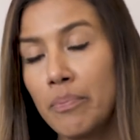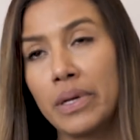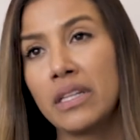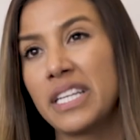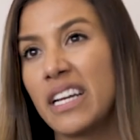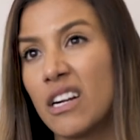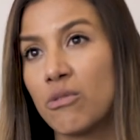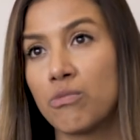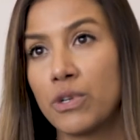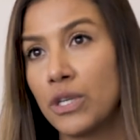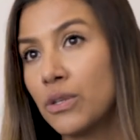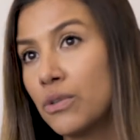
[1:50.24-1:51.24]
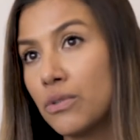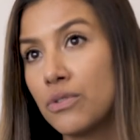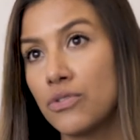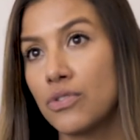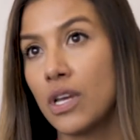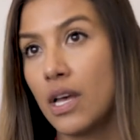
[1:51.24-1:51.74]
building our
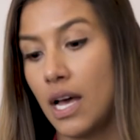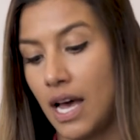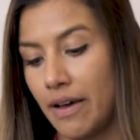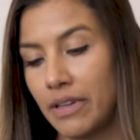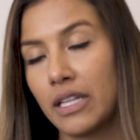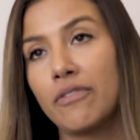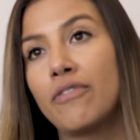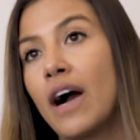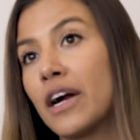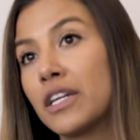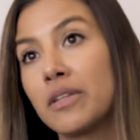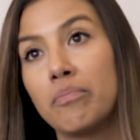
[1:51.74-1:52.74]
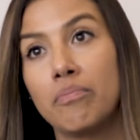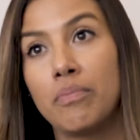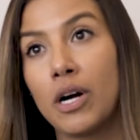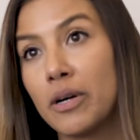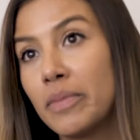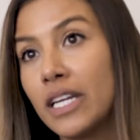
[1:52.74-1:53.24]
roads, having the fire
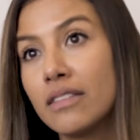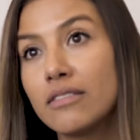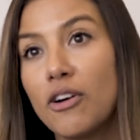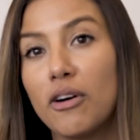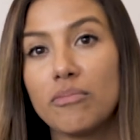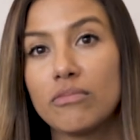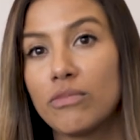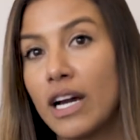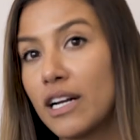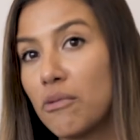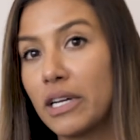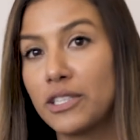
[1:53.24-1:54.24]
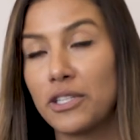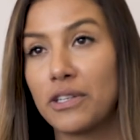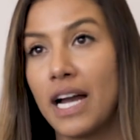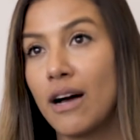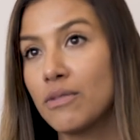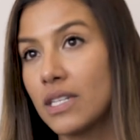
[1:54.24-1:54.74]
department come right away to
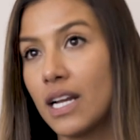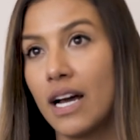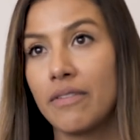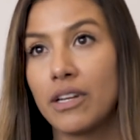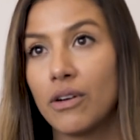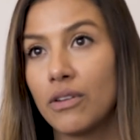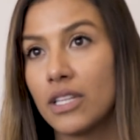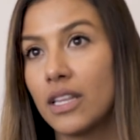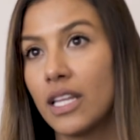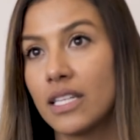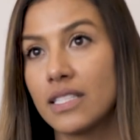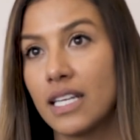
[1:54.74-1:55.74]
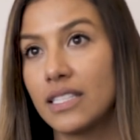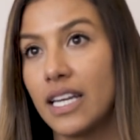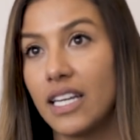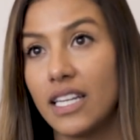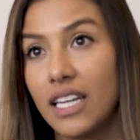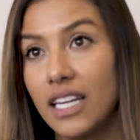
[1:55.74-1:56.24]
your house and having all the things that
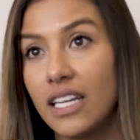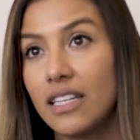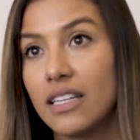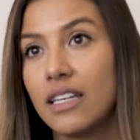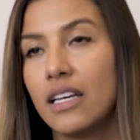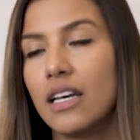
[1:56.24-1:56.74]
they need.